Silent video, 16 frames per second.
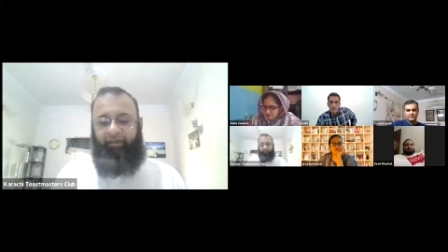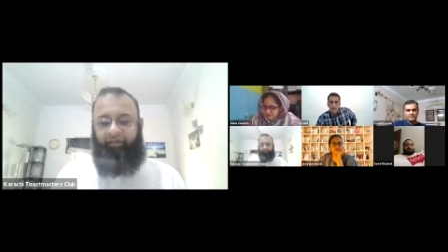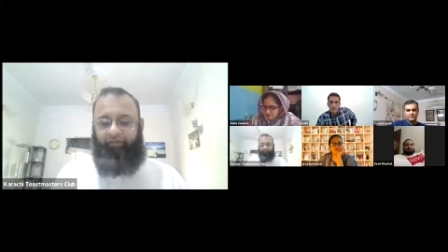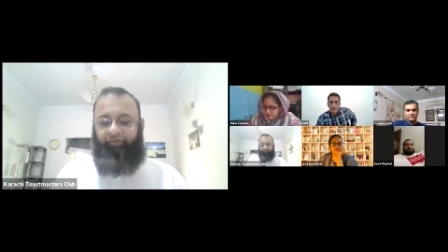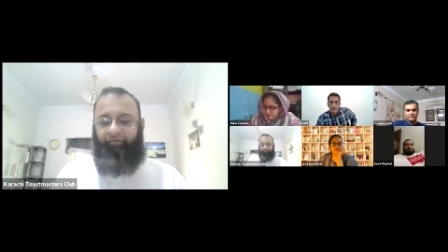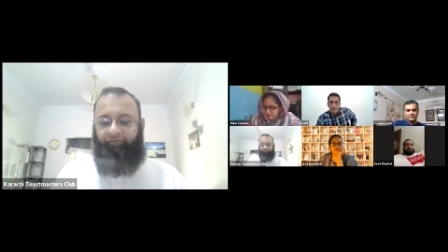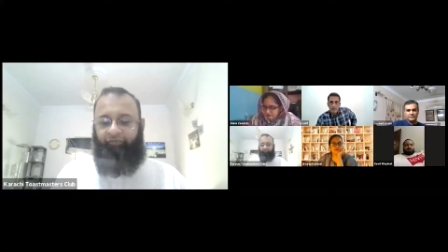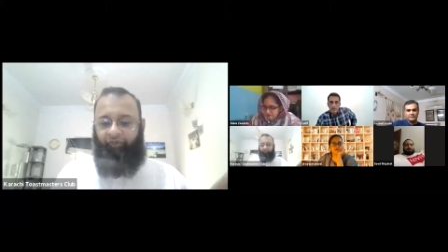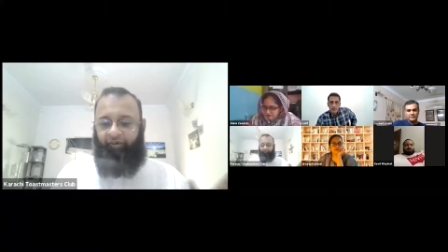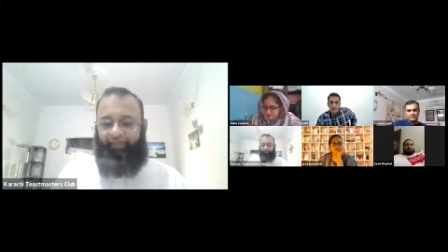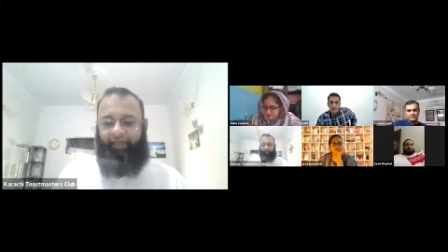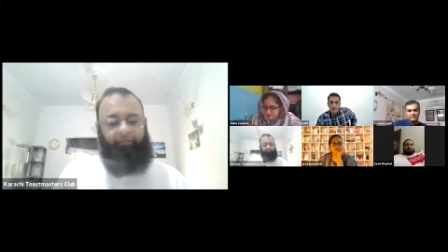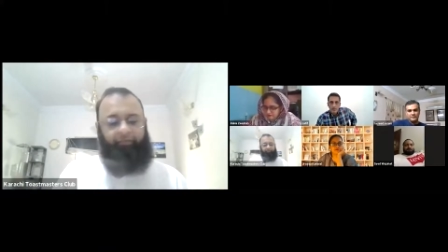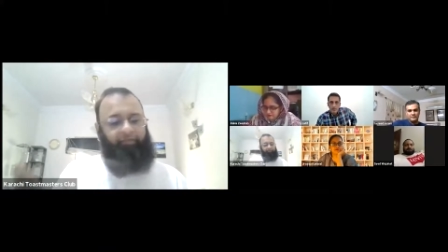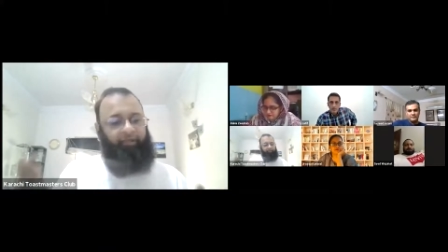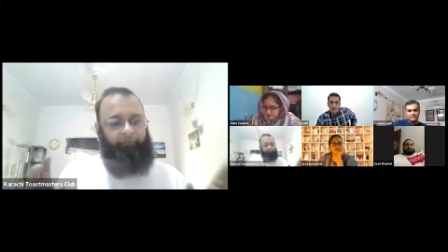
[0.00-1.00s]
So for
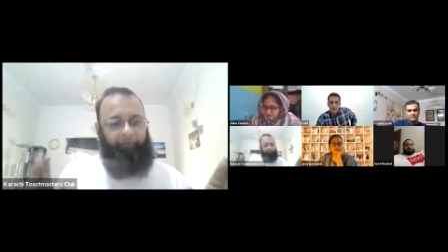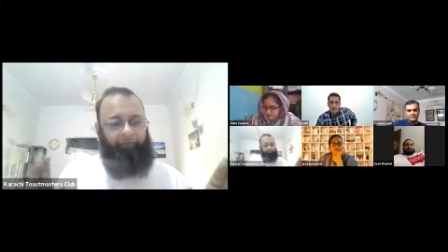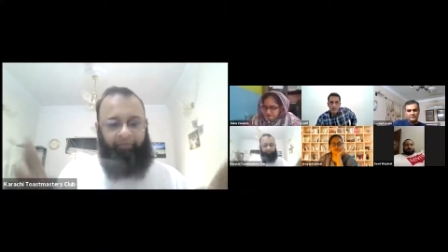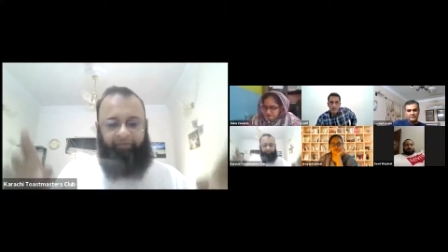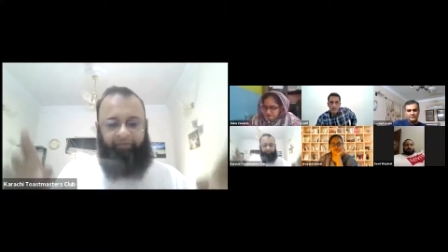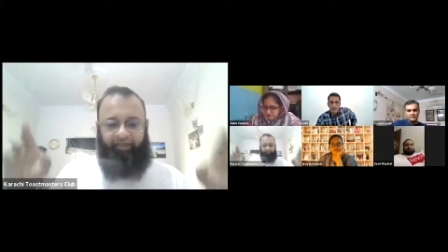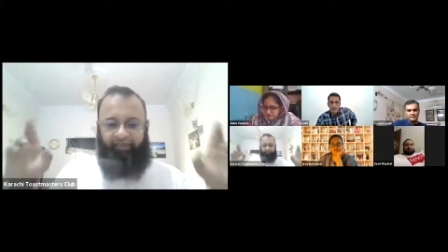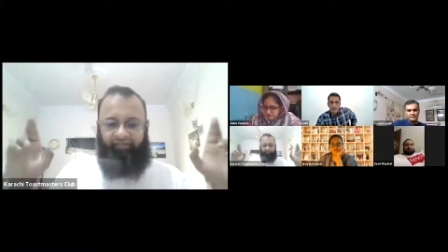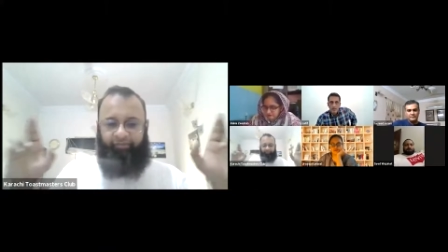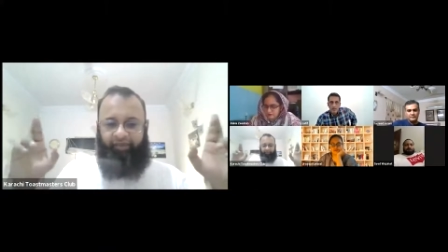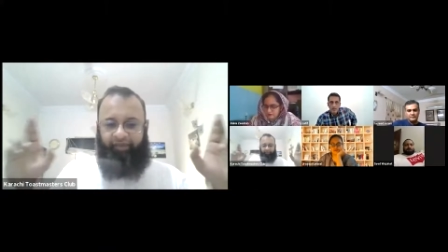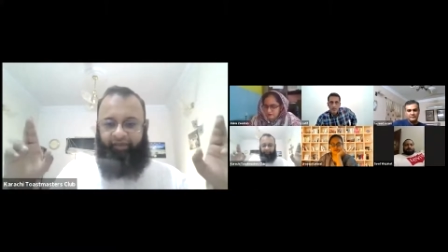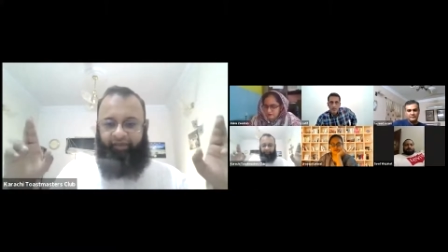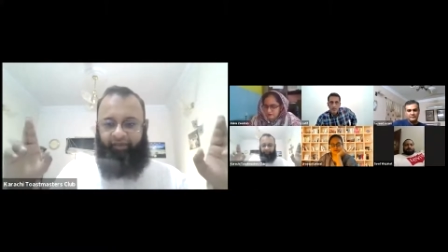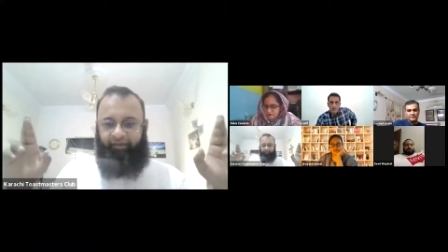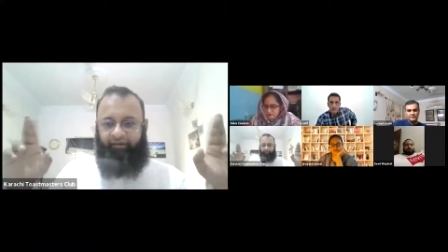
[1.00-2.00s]
them, the public
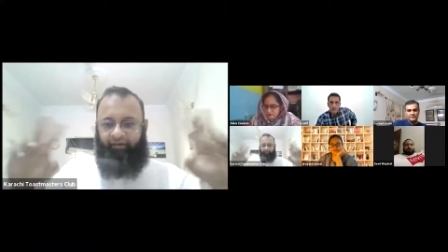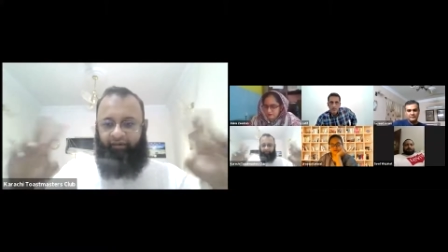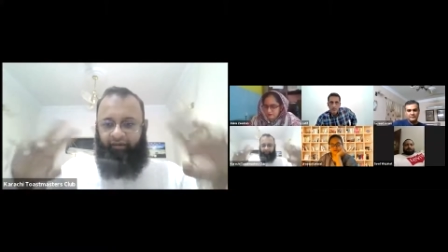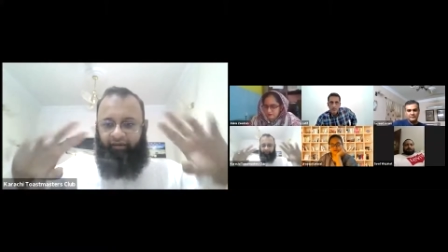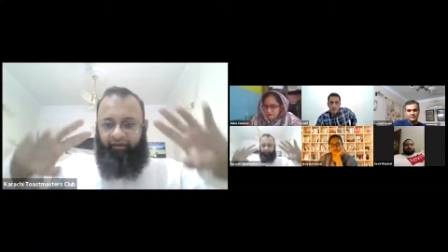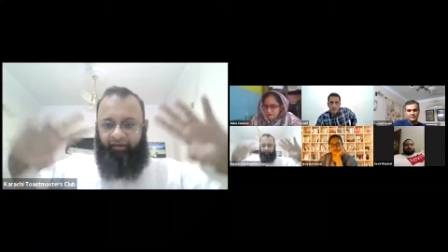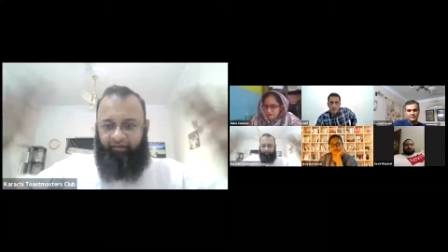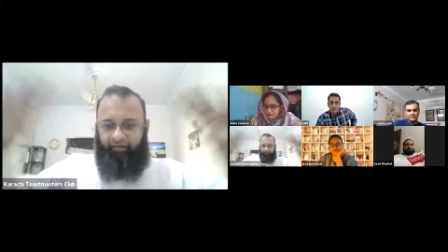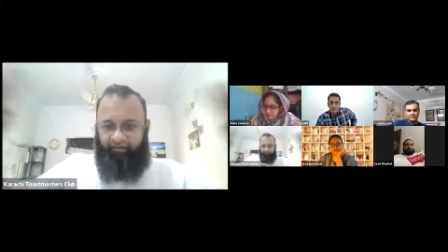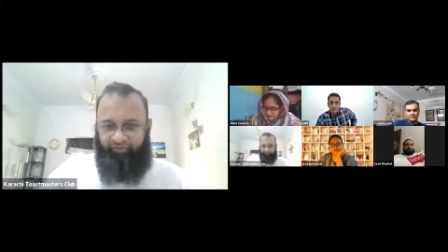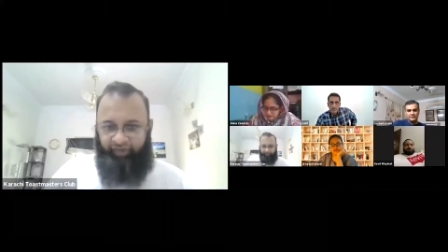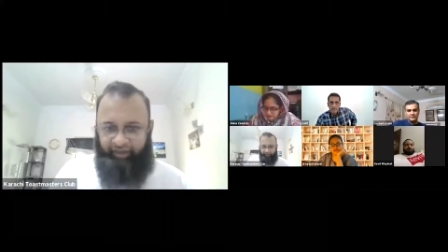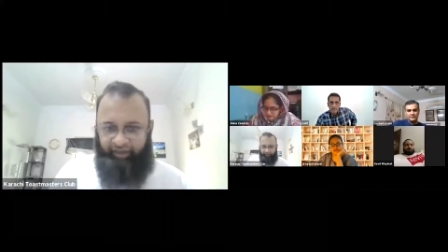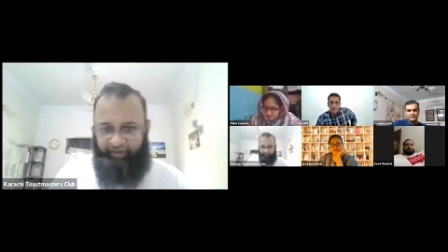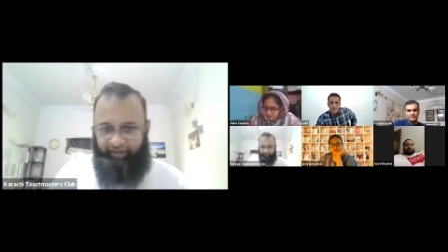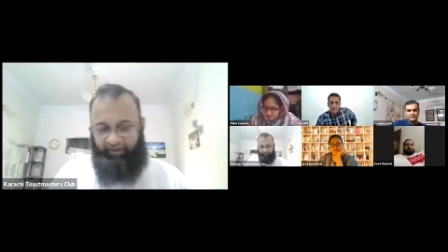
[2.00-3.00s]
speaking
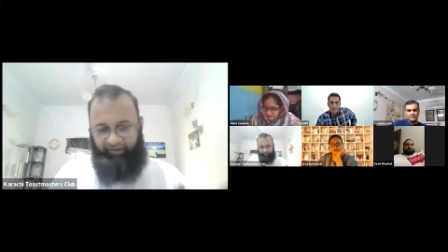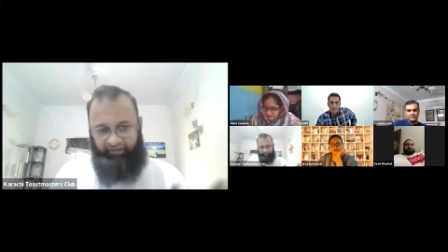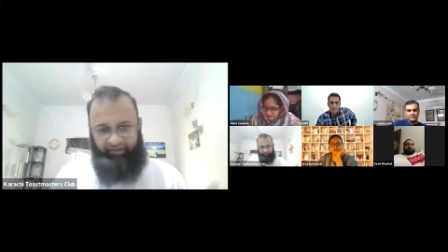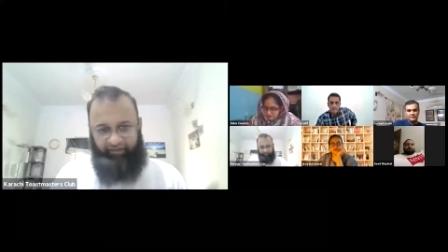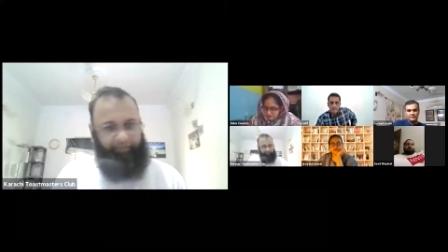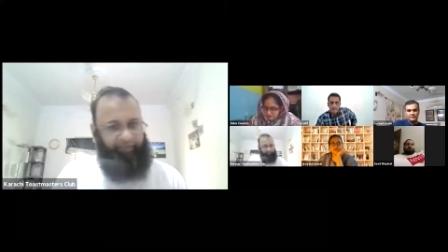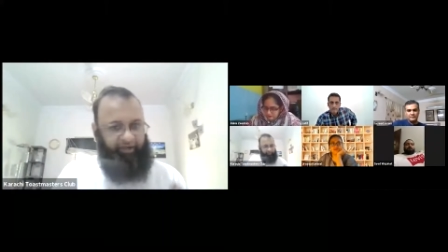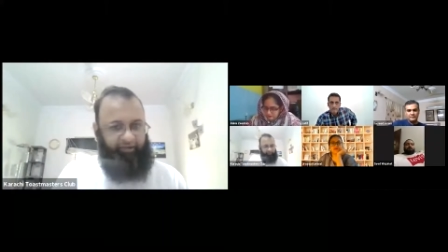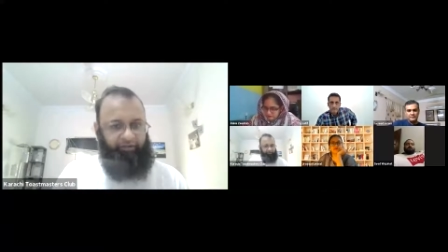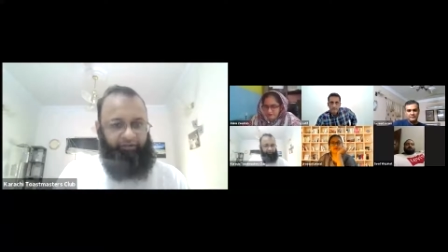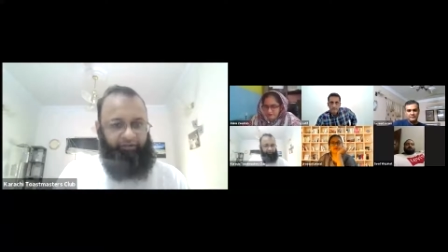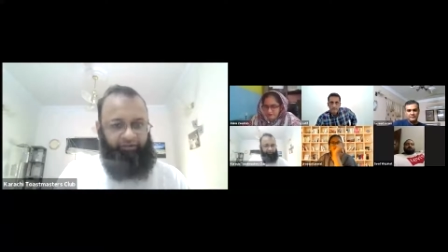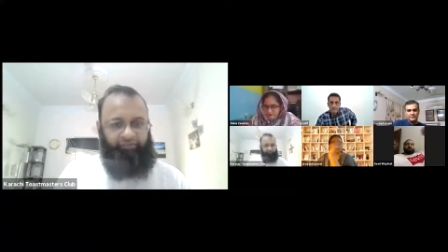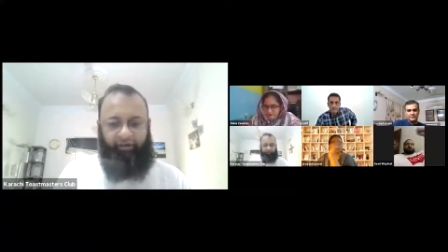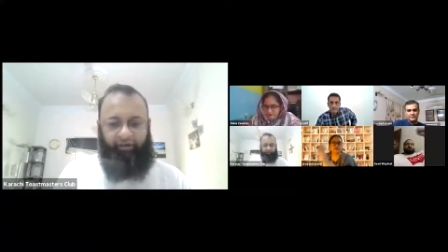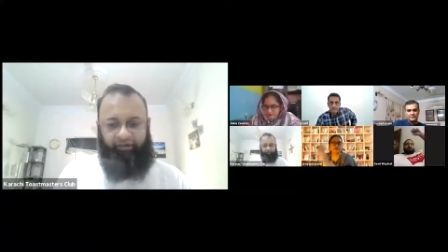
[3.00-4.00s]
sphere is limited
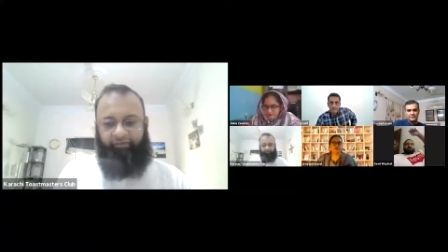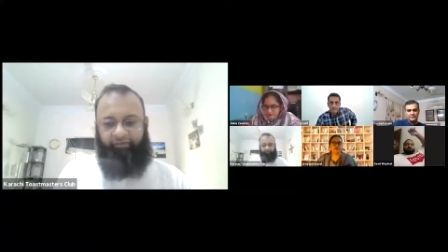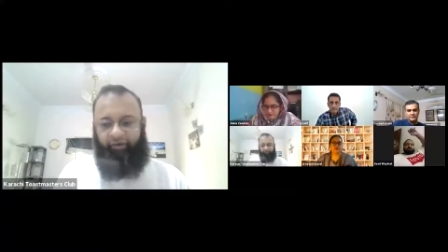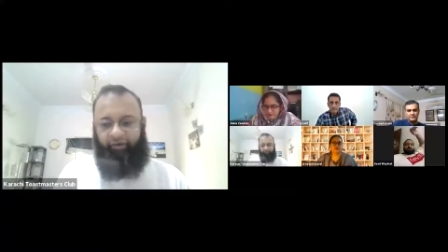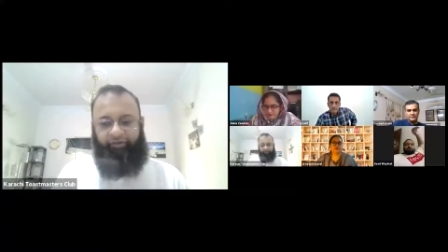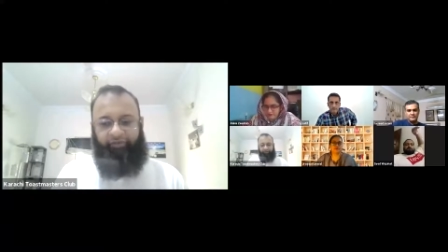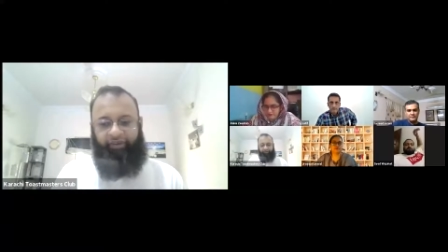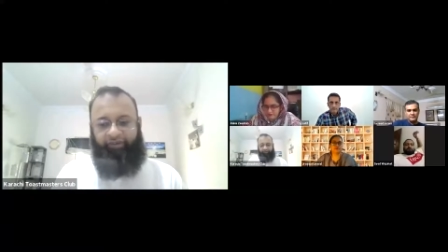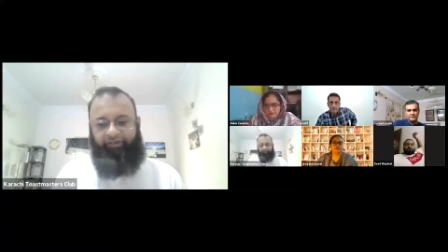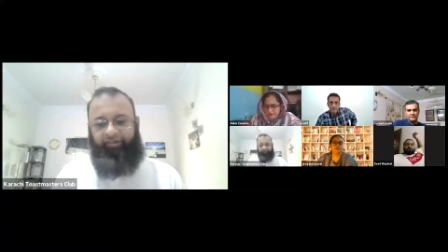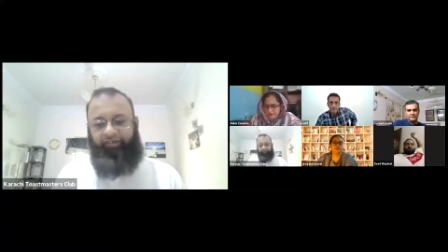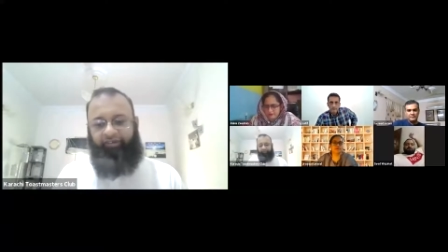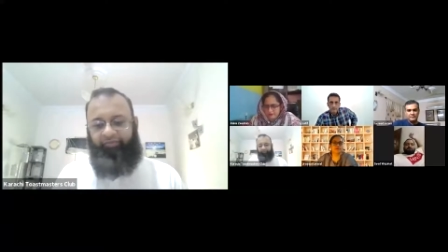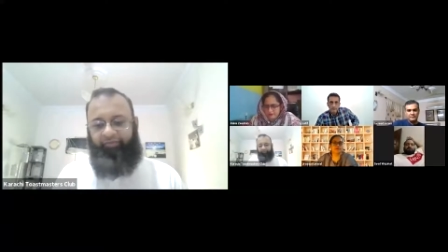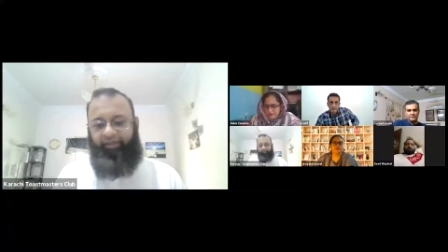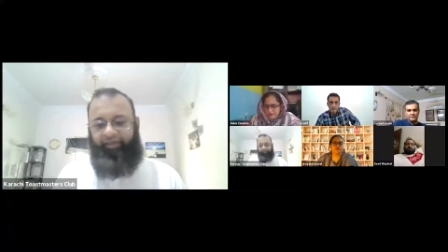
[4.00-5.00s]
to motivational
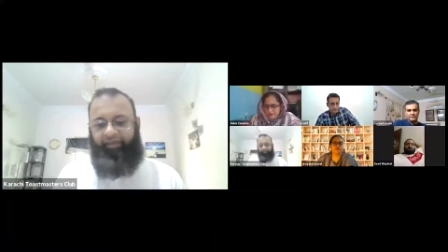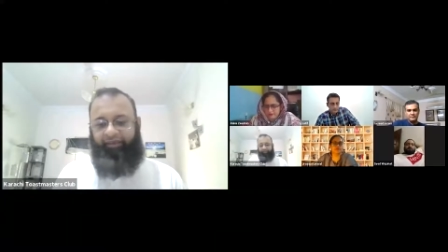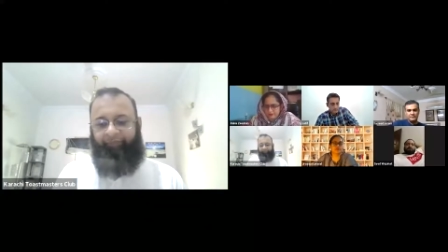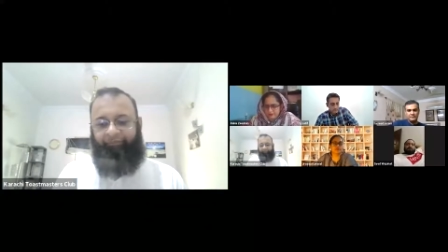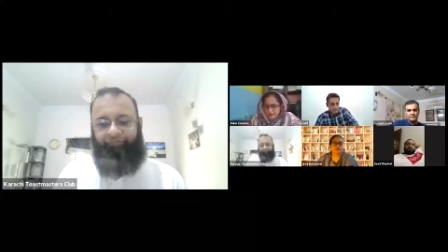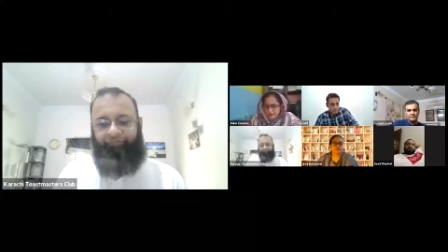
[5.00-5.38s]
speaking.